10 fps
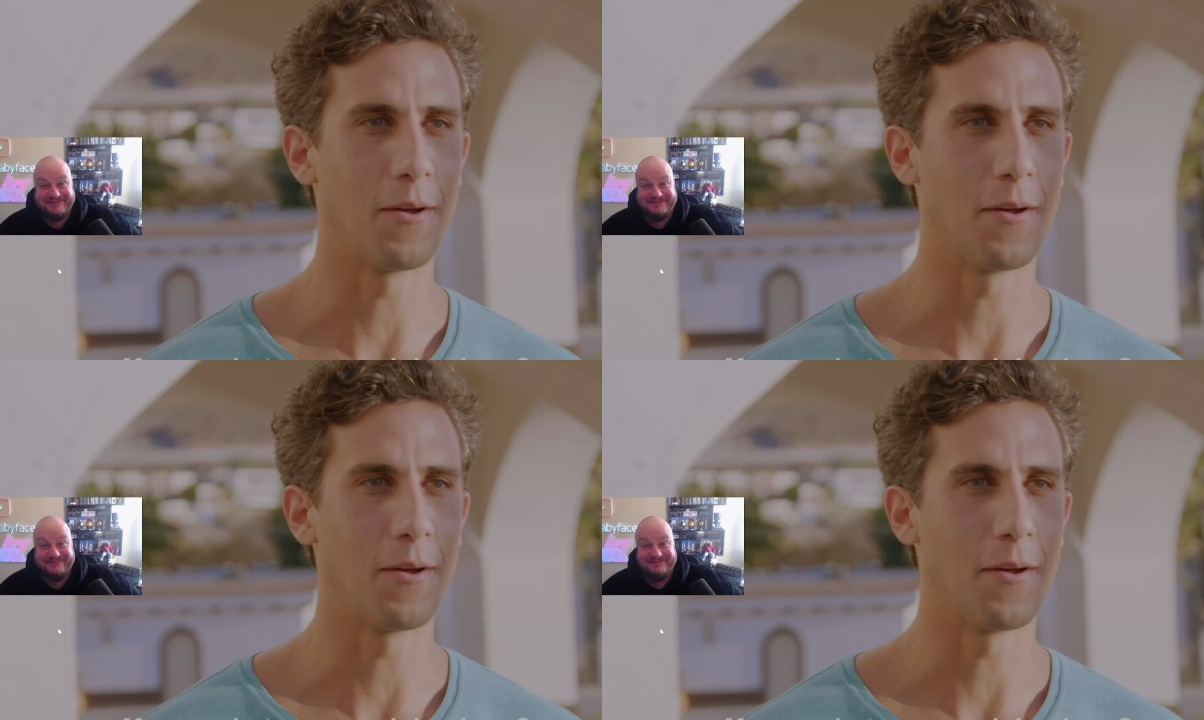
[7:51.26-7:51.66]

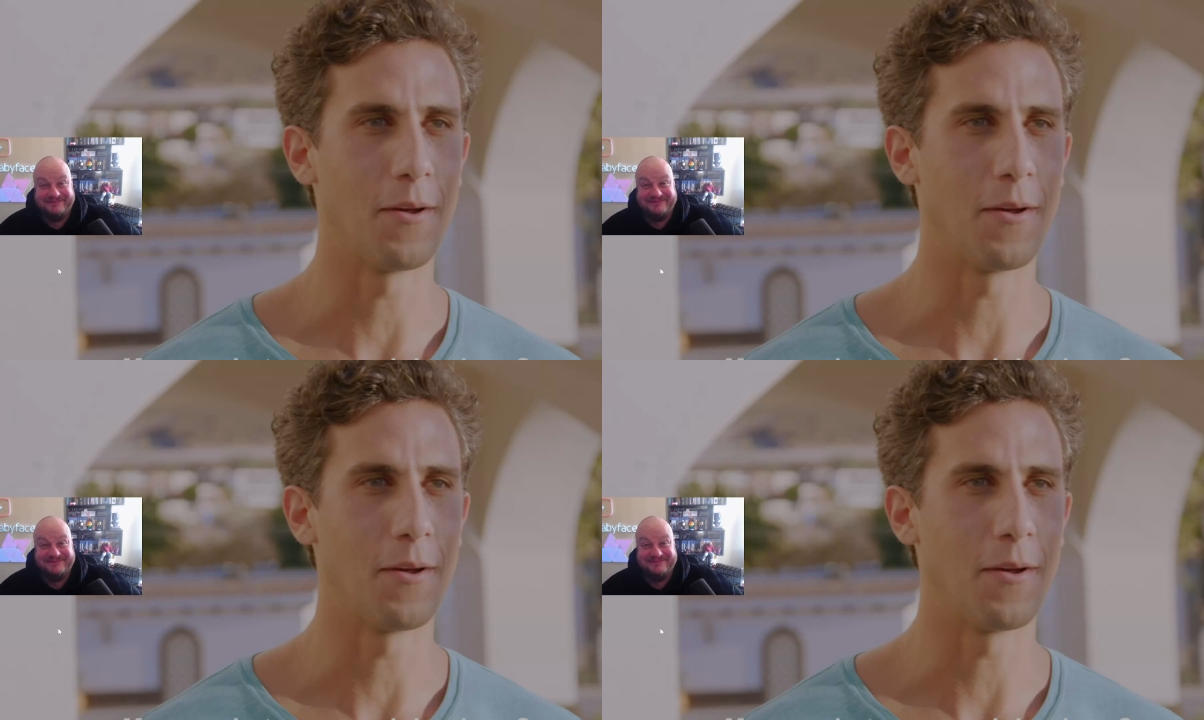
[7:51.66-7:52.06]

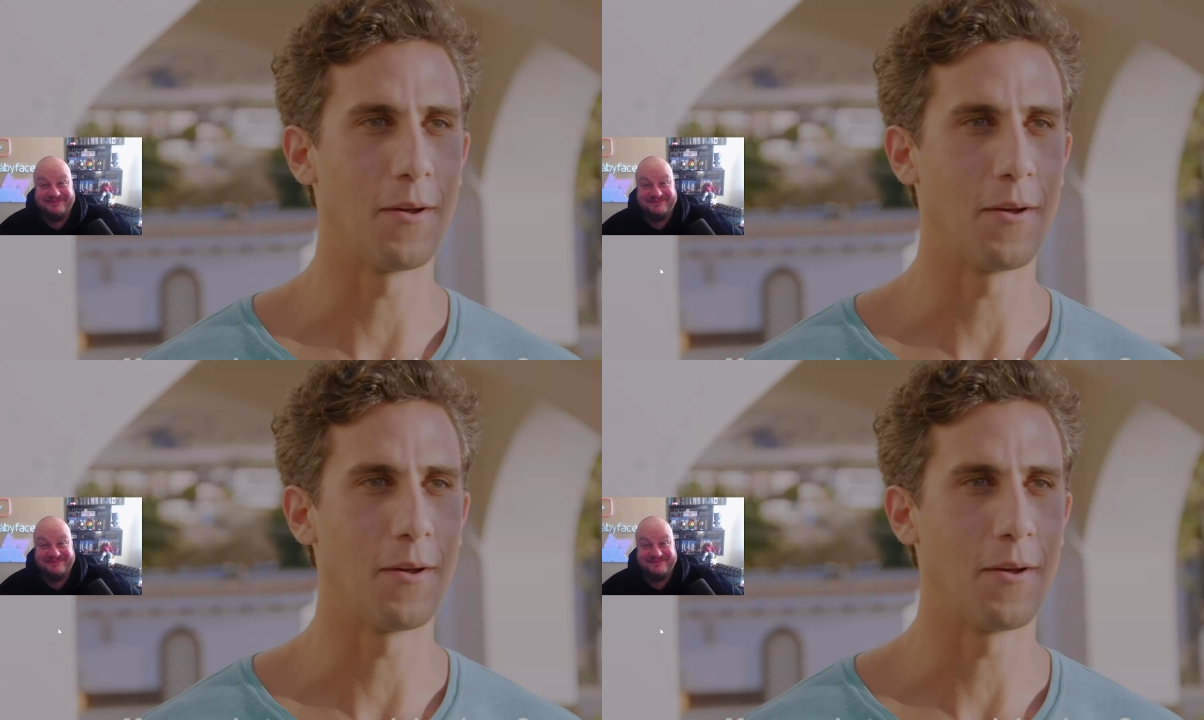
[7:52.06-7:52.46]

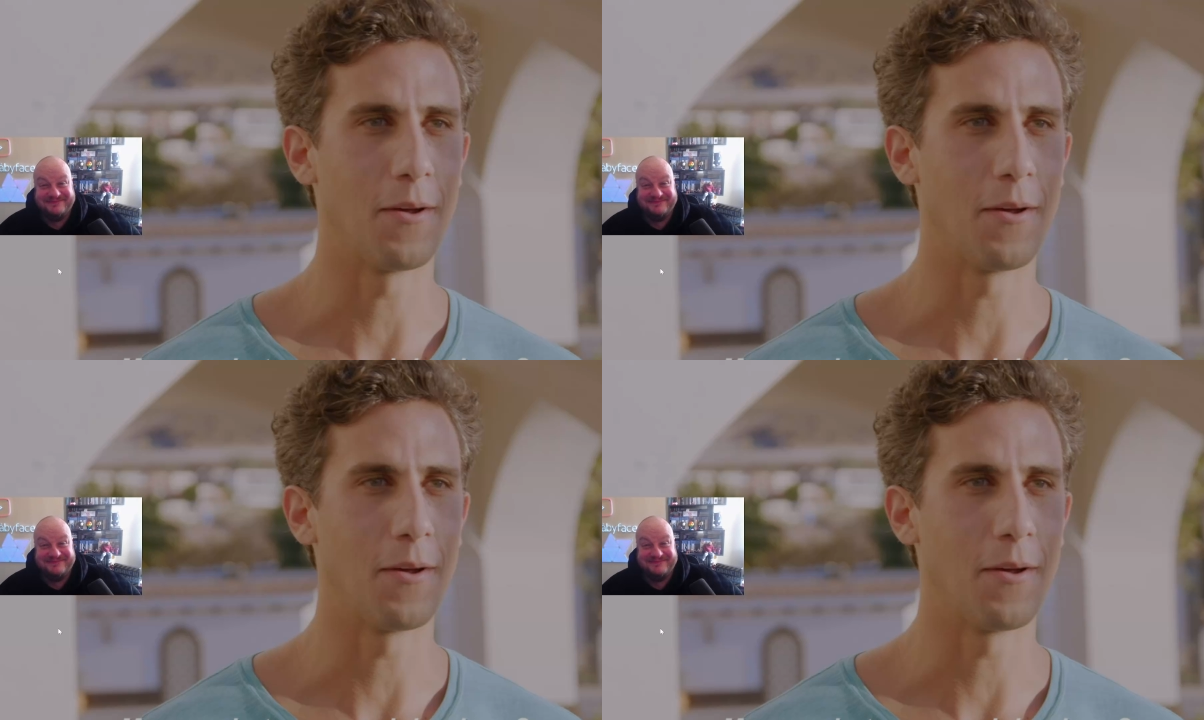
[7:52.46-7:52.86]

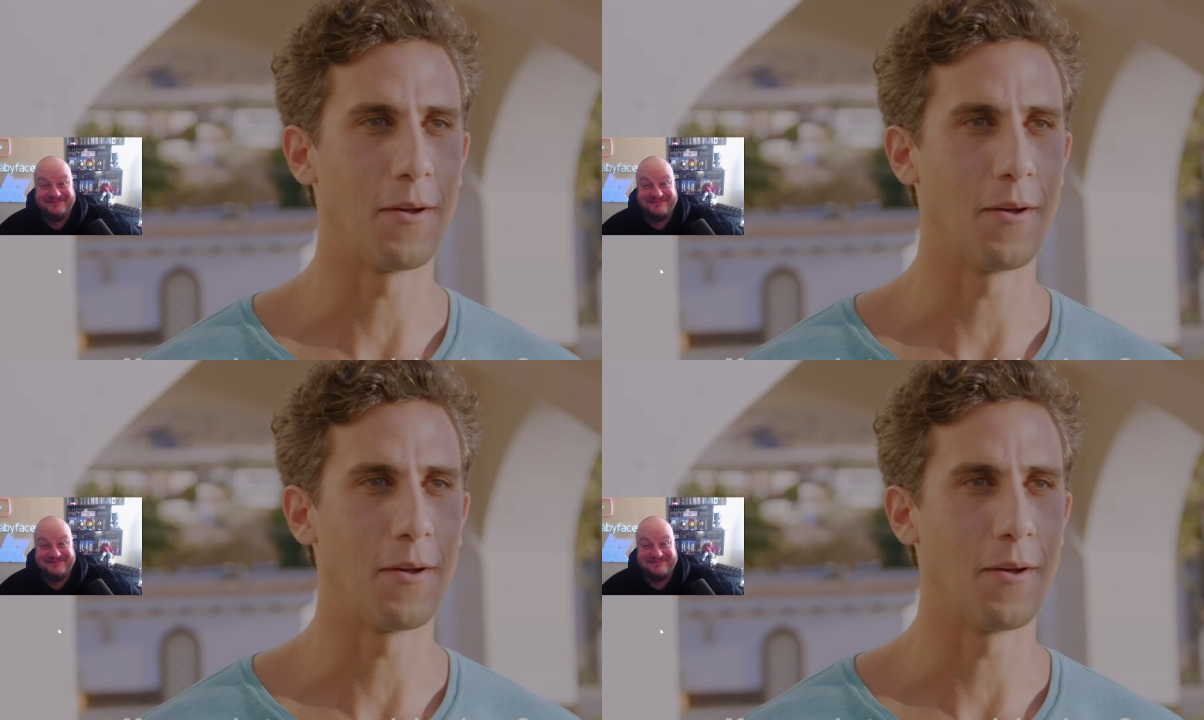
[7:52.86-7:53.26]

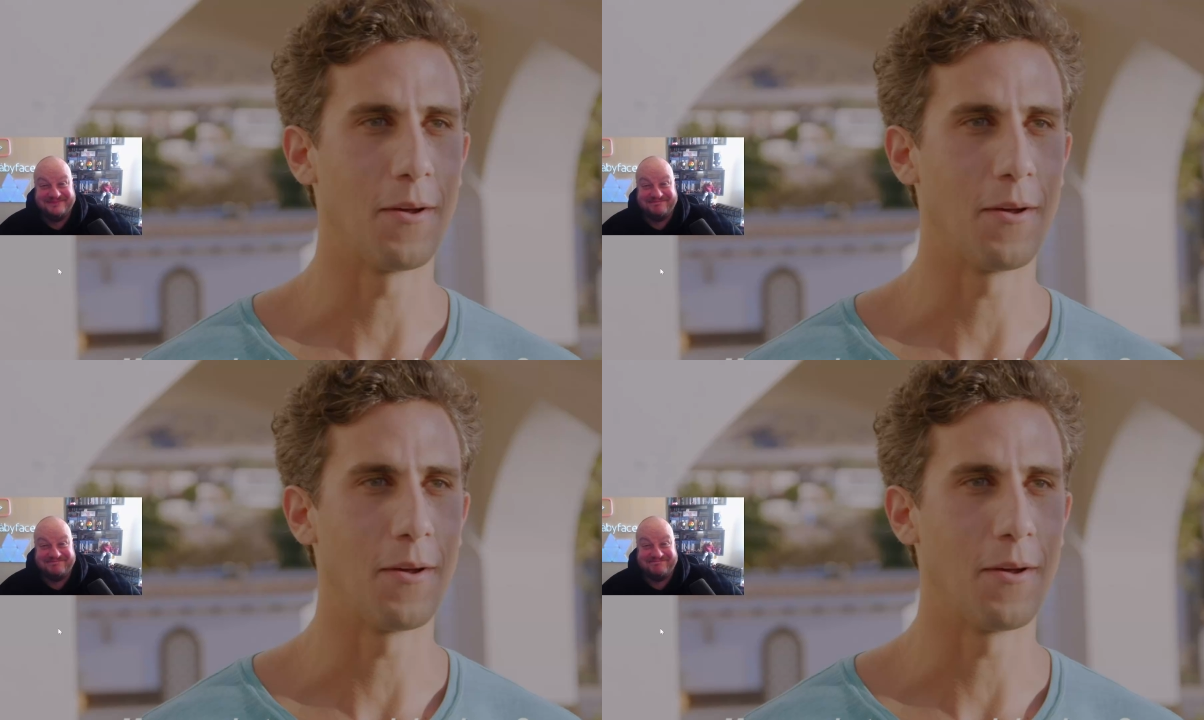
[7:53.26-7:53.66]

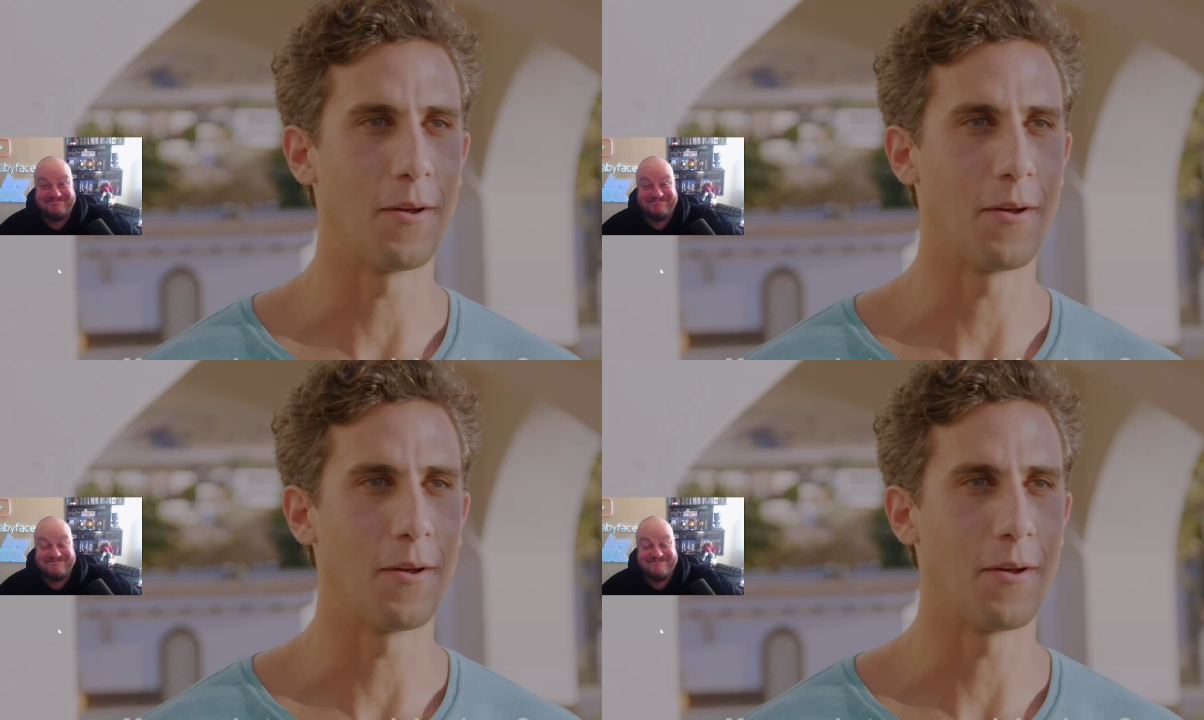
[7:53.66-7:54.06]

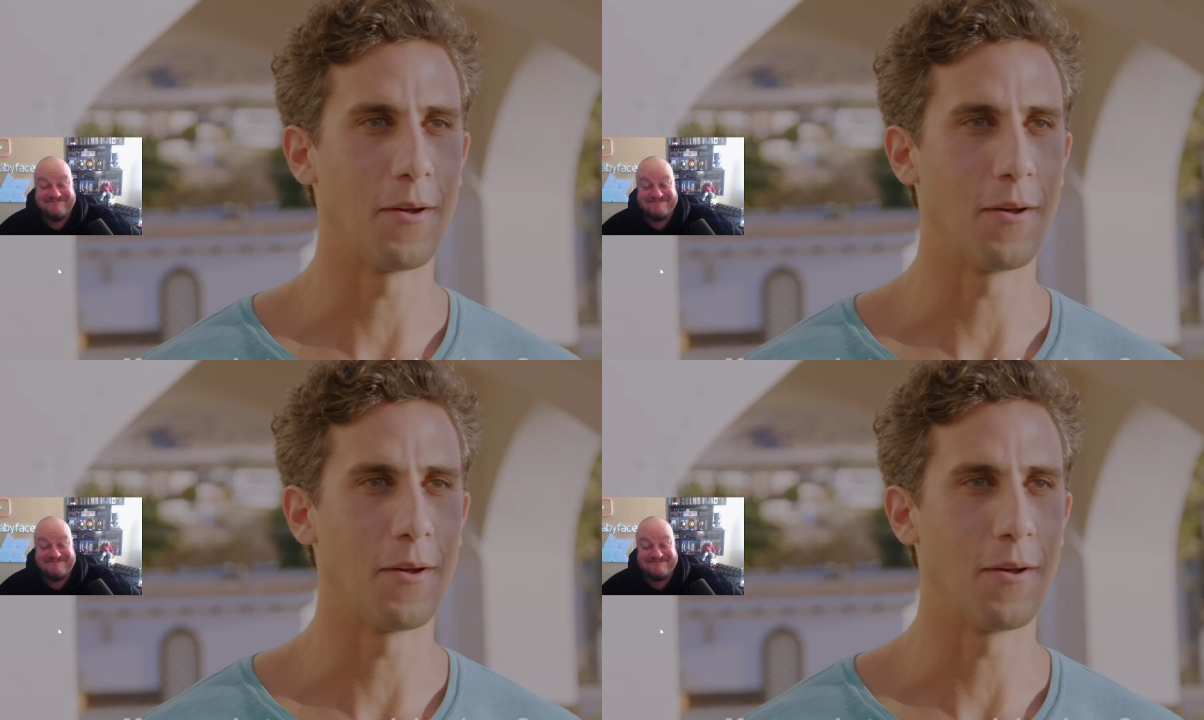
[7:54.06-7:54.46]

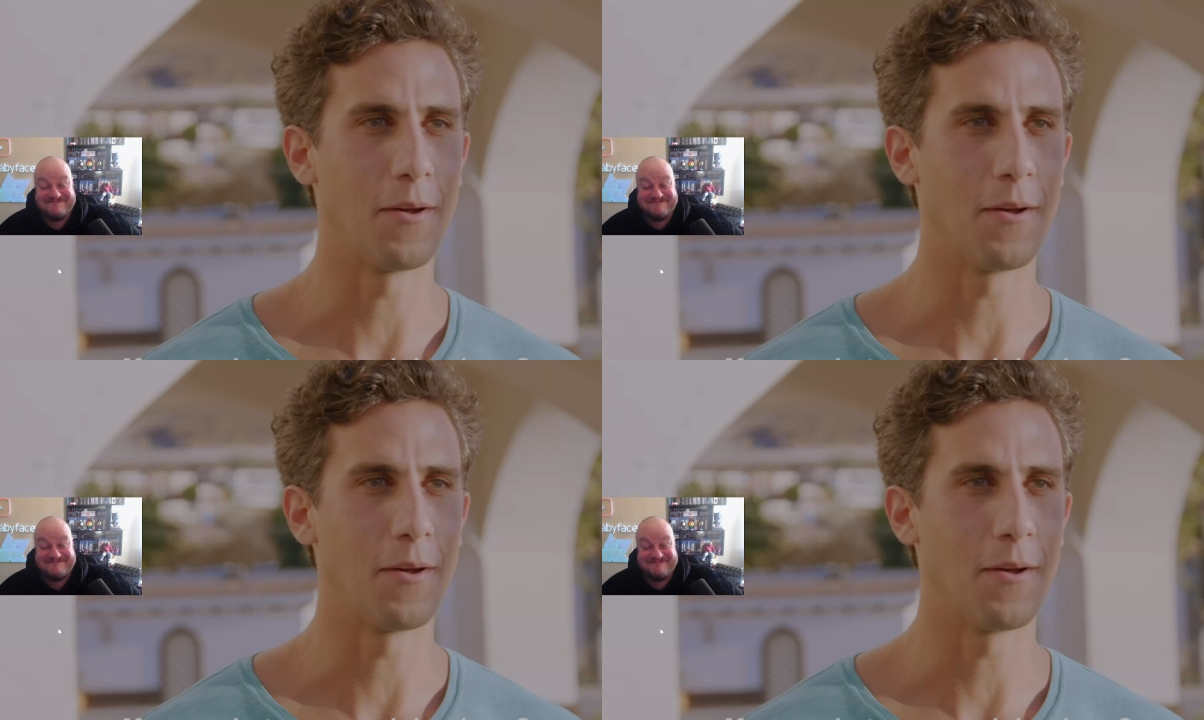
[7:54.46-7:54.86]

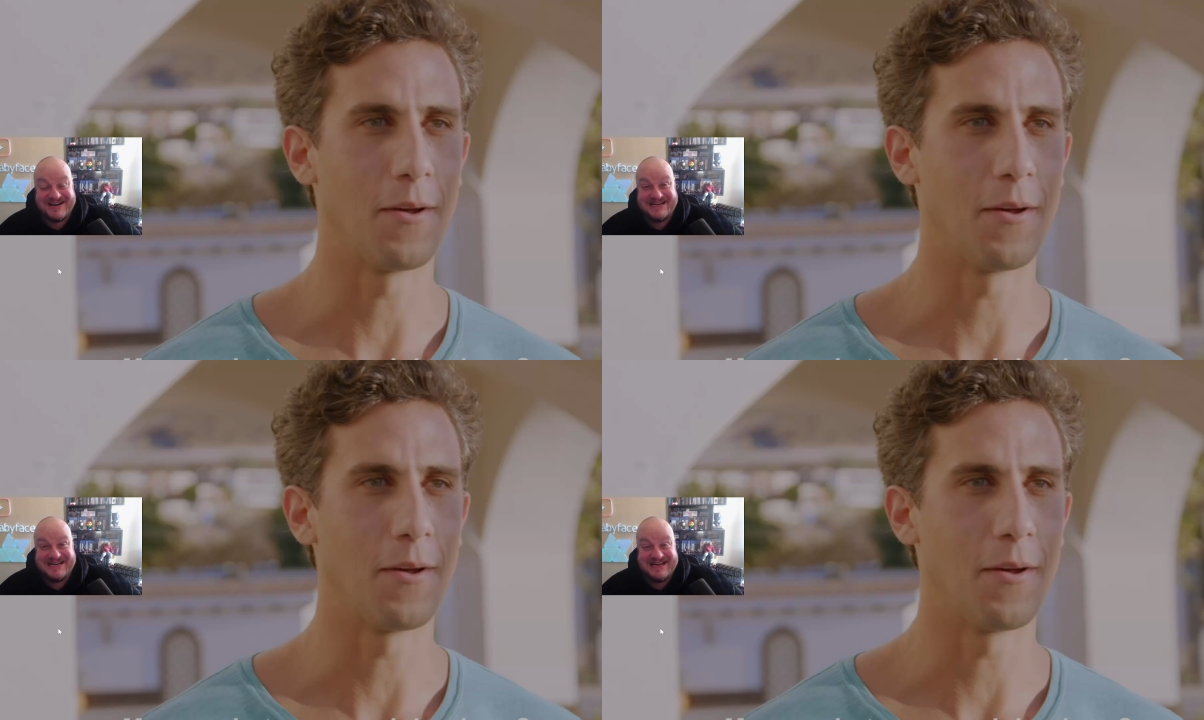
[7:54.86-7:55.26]

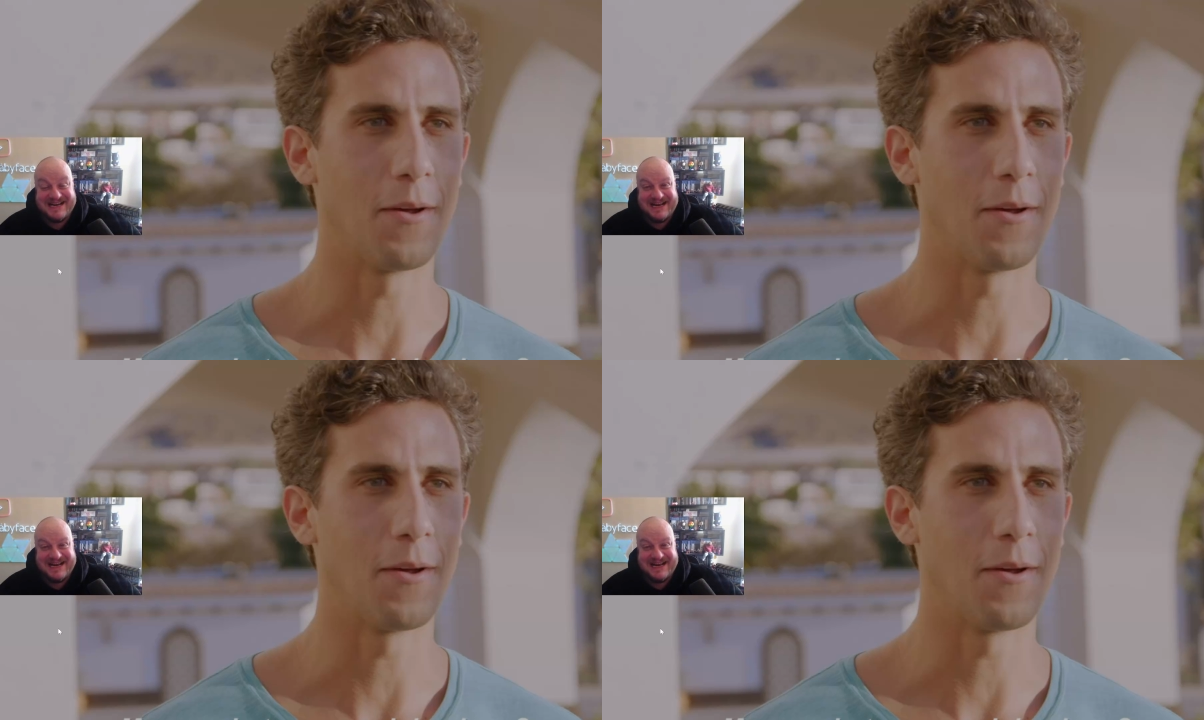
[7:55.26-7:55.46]
Nobody speaks.